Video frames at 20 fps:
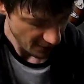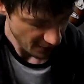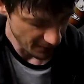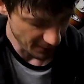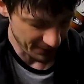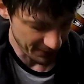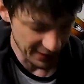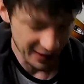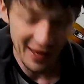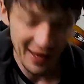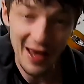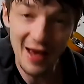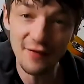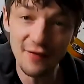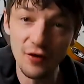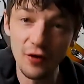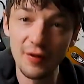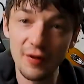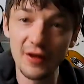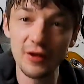but be
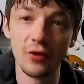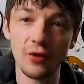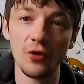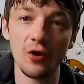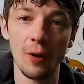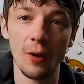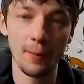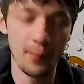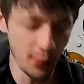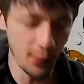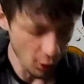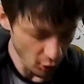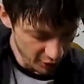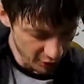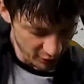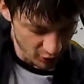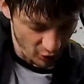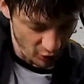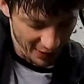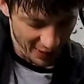careful that you're not
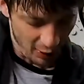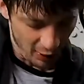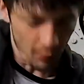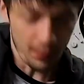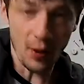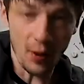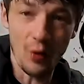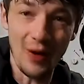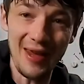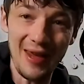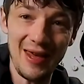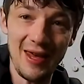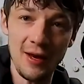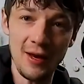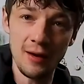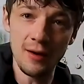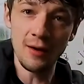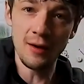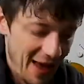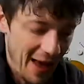pulling your elbow
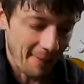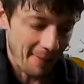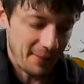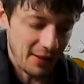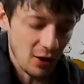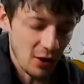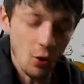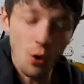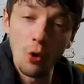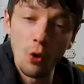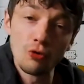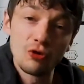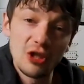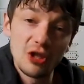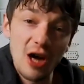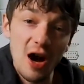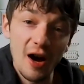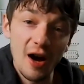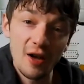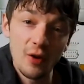in and being all
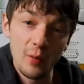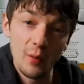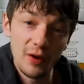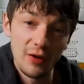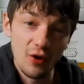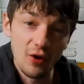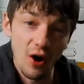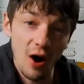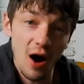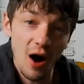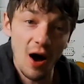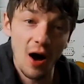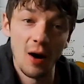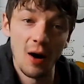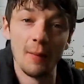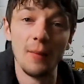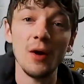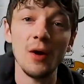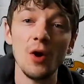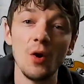tight with your
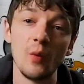arm.